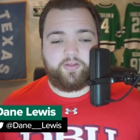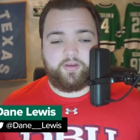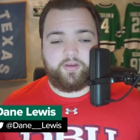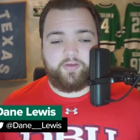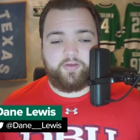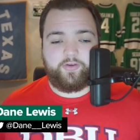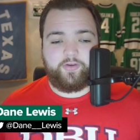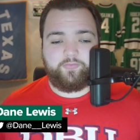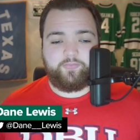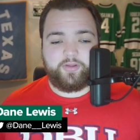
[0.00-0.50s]
And
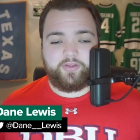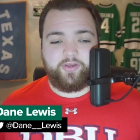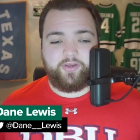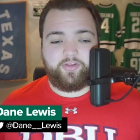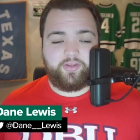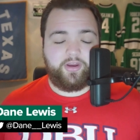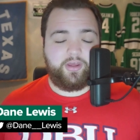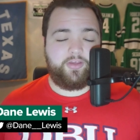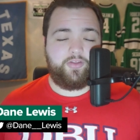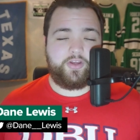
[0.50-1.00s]
if you've been
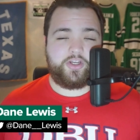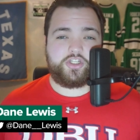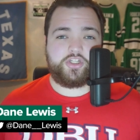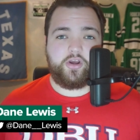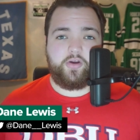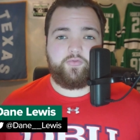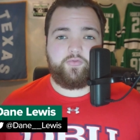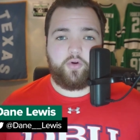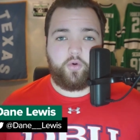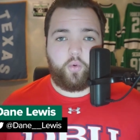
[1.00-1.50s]
listening to this show
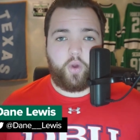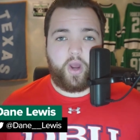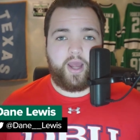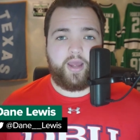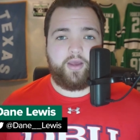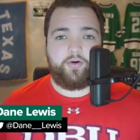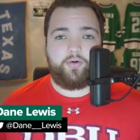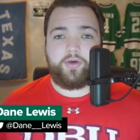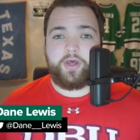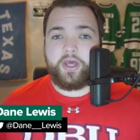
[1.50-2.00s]
for a
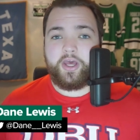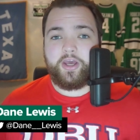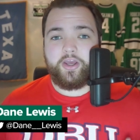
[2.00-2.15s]
while,